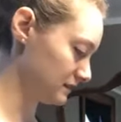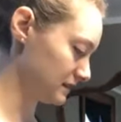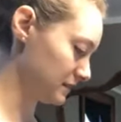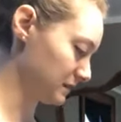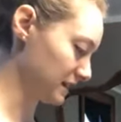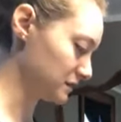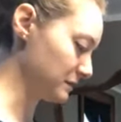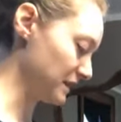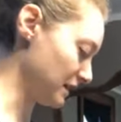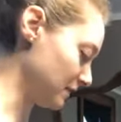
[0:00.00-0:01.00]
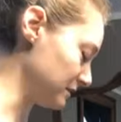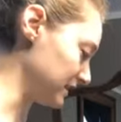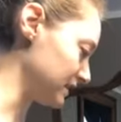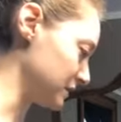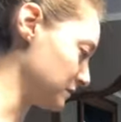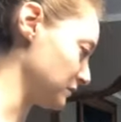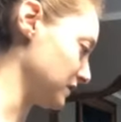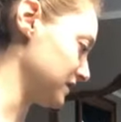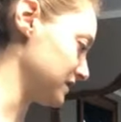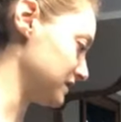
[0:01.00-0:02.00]
it seemed like no matter how big the zipper
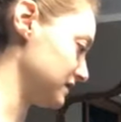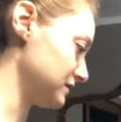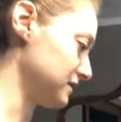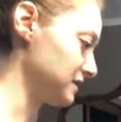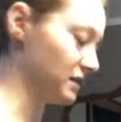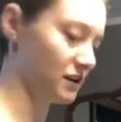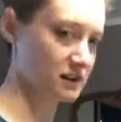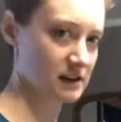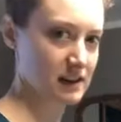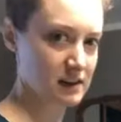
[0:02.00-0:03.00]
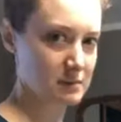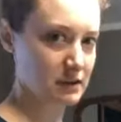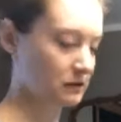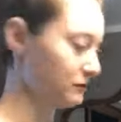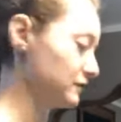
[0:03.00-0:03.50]
was, it was still hard to get the pillow